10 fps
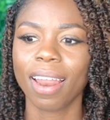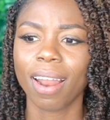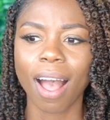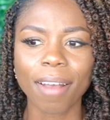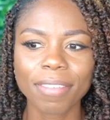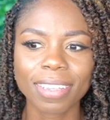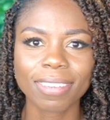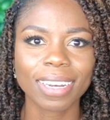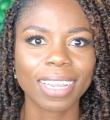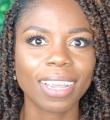and
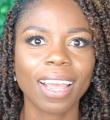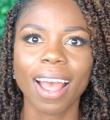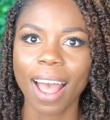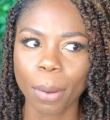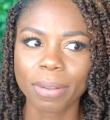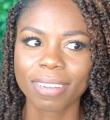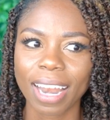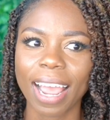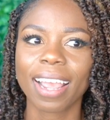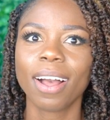obviously I was
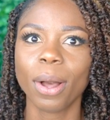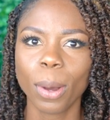like,